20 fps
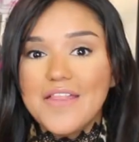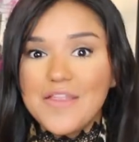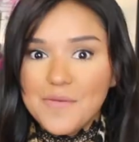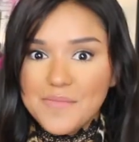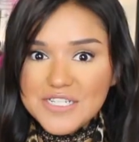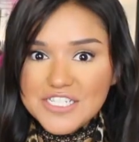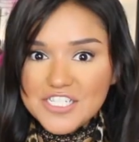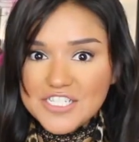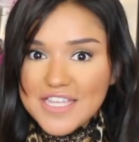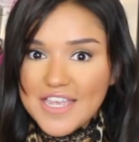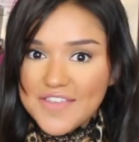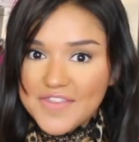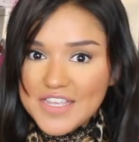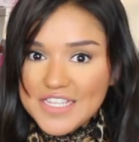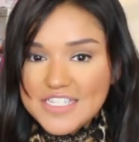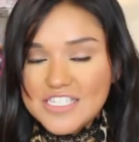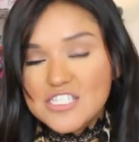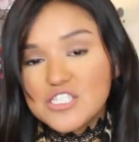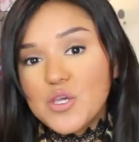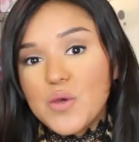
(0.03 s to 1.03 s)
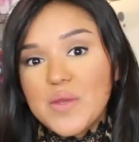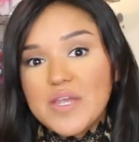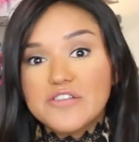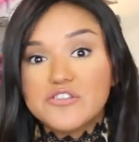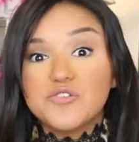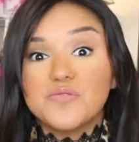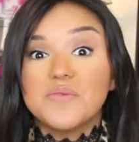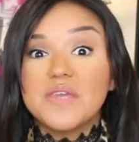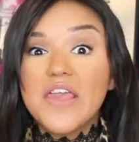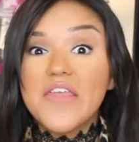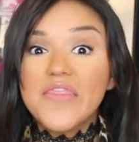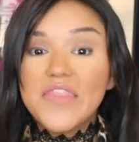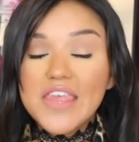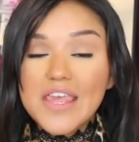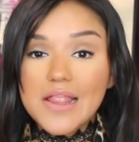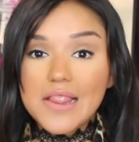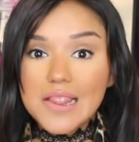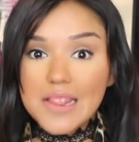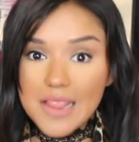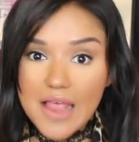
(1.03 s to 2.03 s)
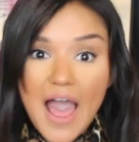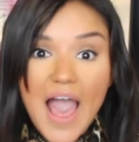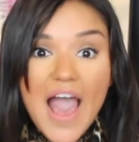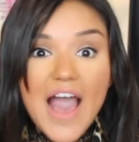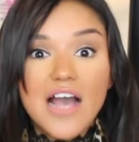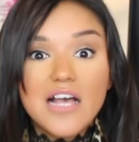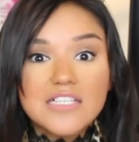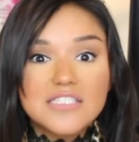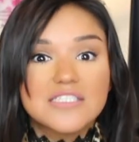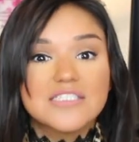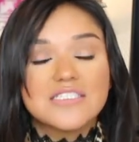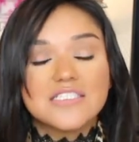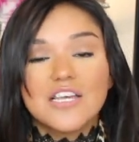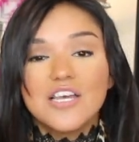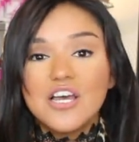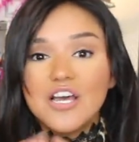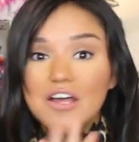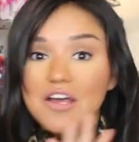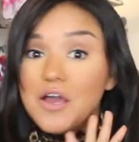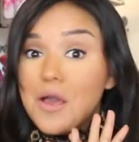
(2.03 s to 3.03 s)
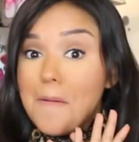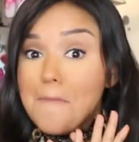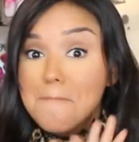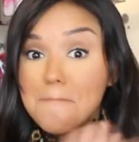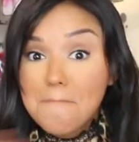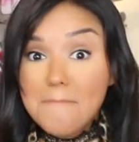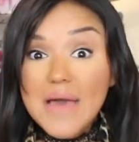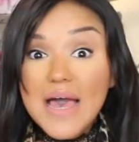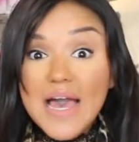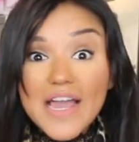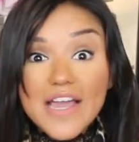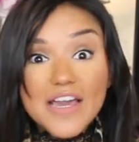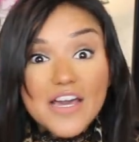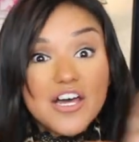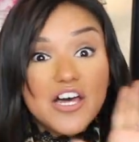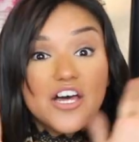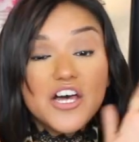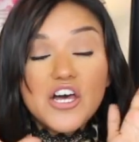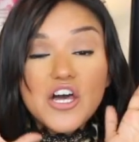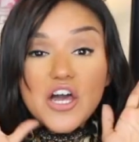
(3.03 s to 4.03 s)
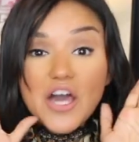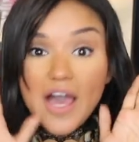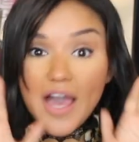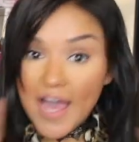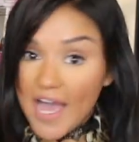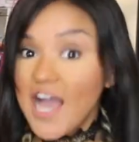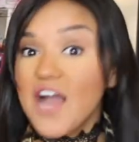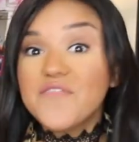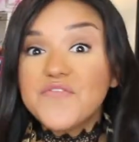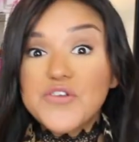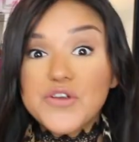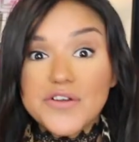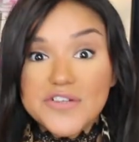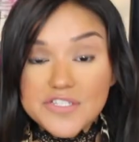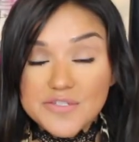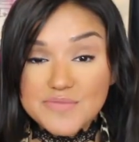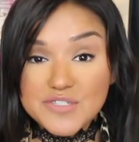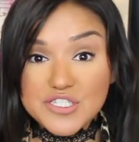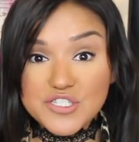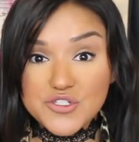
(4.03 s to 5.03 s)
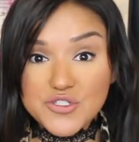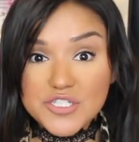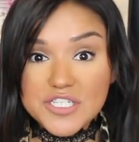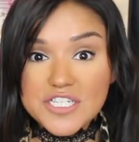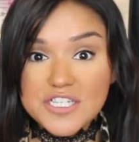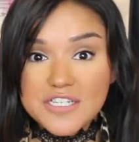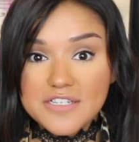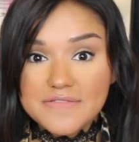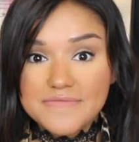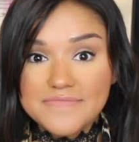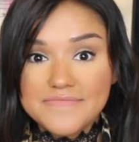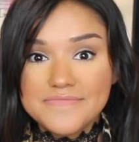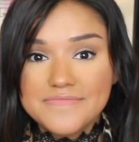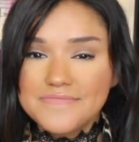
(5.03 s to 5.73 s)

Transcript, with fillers: And let me just say, this is going to be the last mega after Christmas tree.